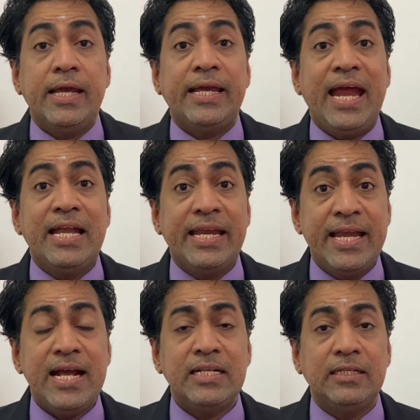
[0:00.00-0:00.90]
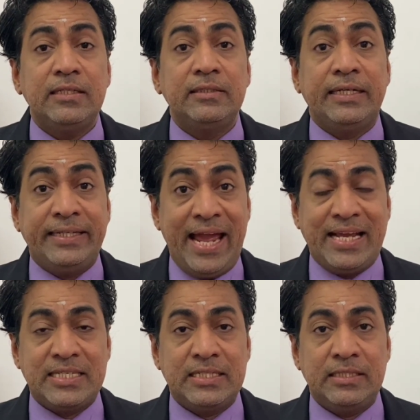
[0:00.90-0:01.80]
can deduct the
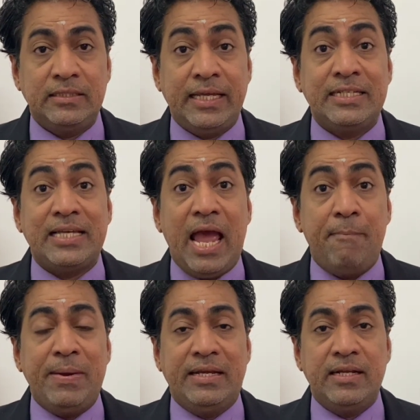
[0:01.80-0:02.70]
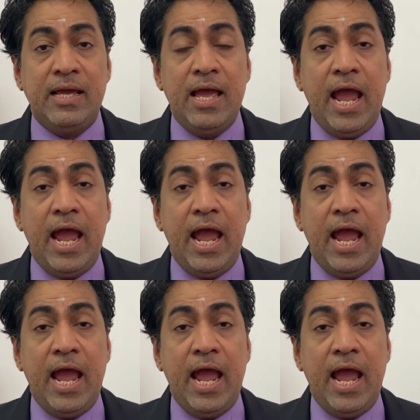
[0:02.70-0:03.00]
tax, that is APIT,